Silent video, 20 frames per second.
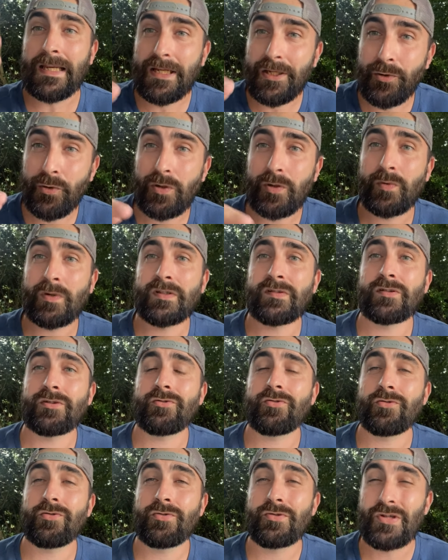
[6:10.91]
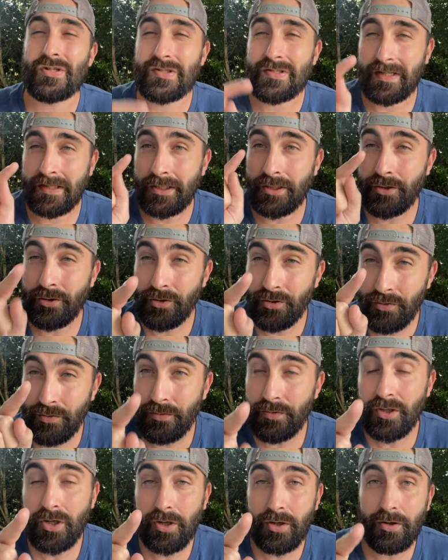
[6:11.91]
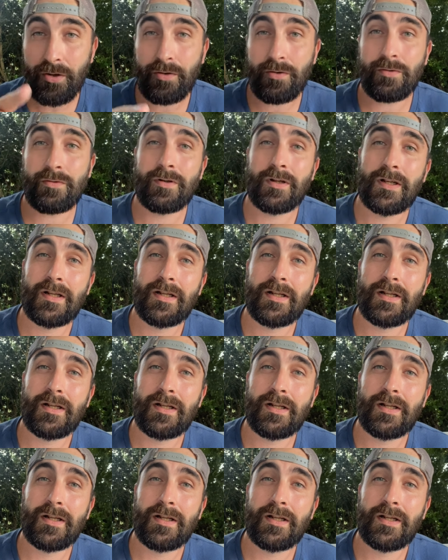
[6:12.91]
knew it wasn't true, just like you know